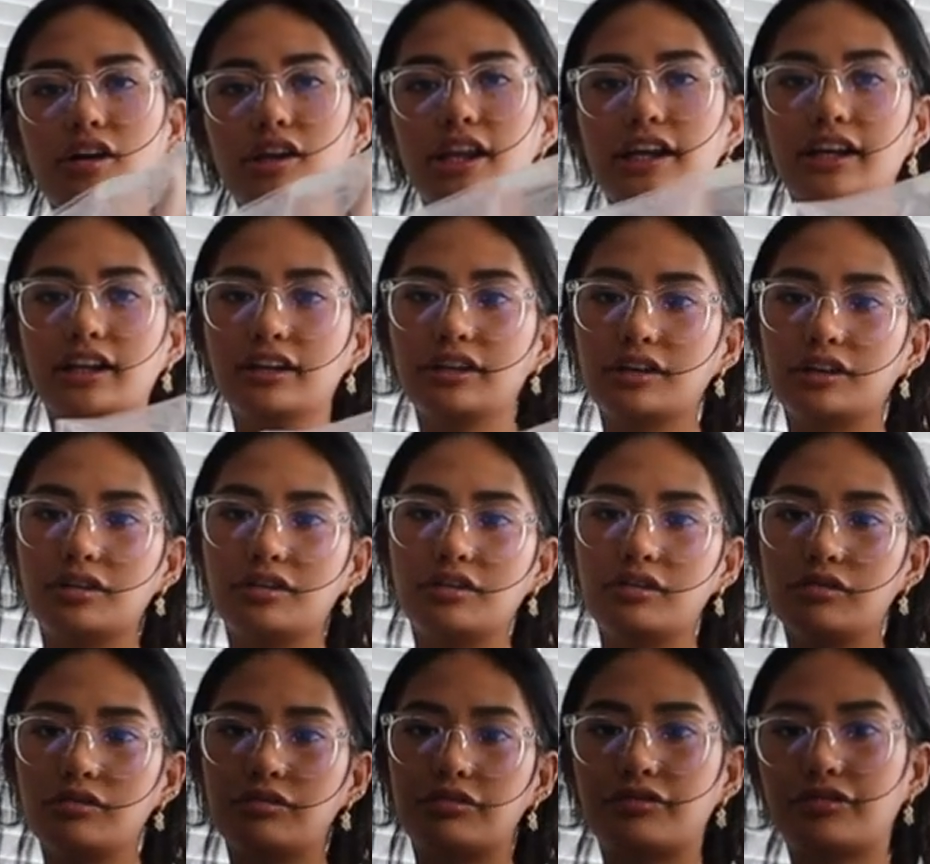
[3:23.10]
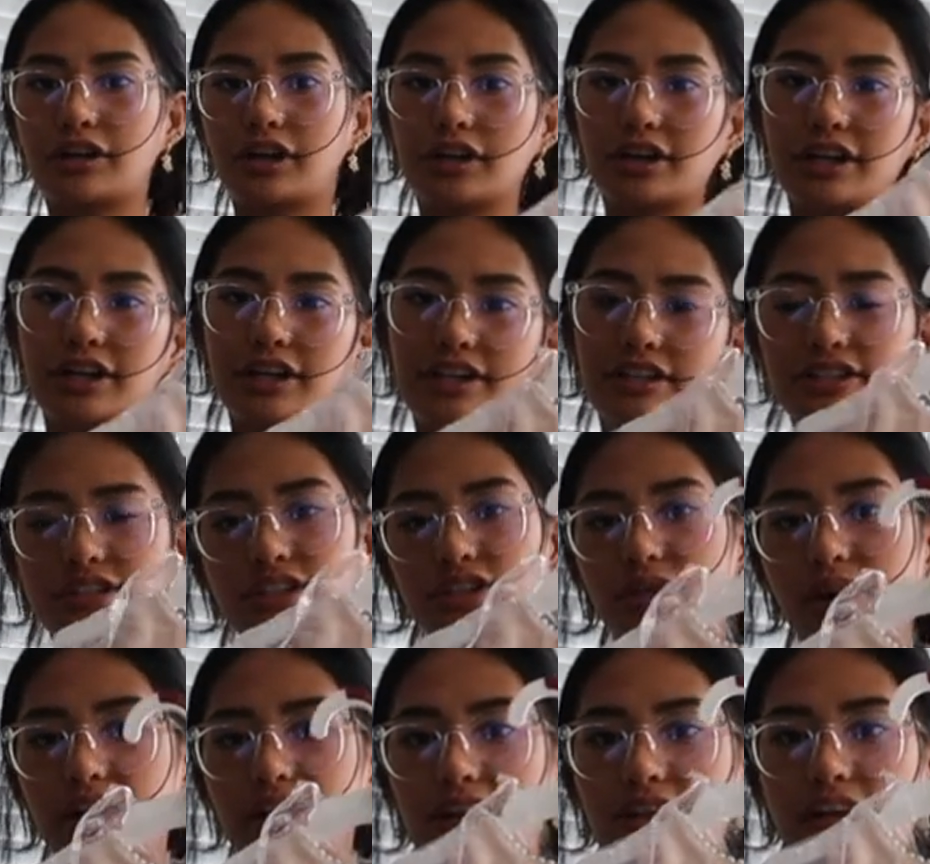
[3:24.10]
her like a little furry
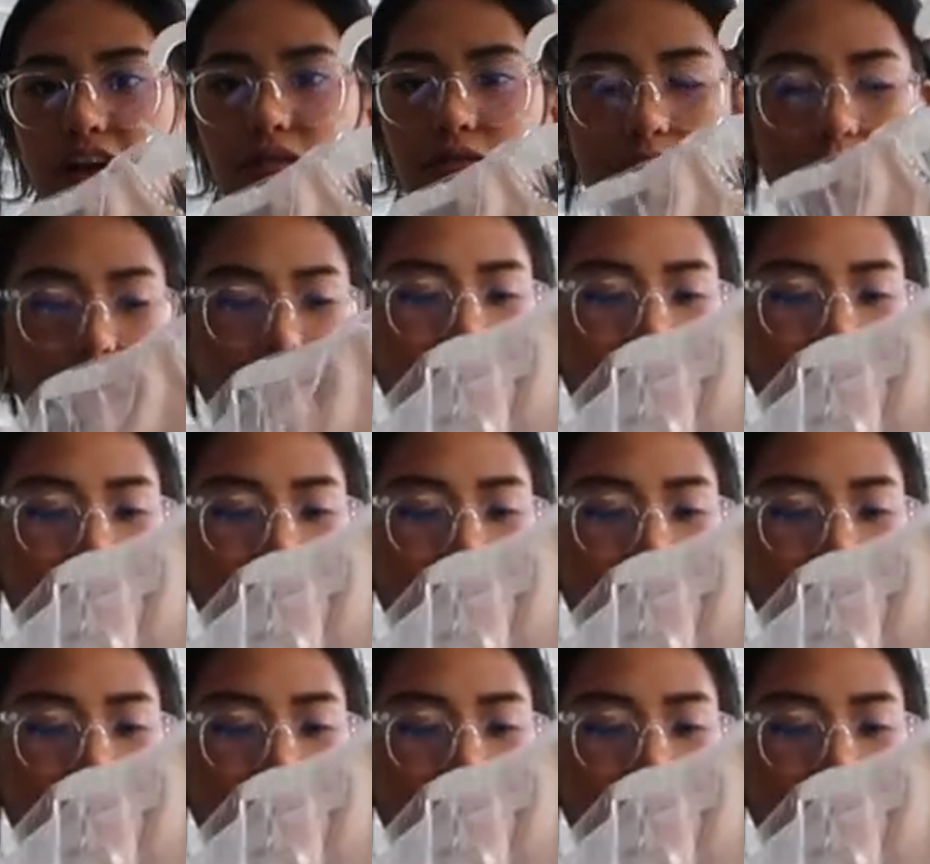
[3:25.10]
sweater that would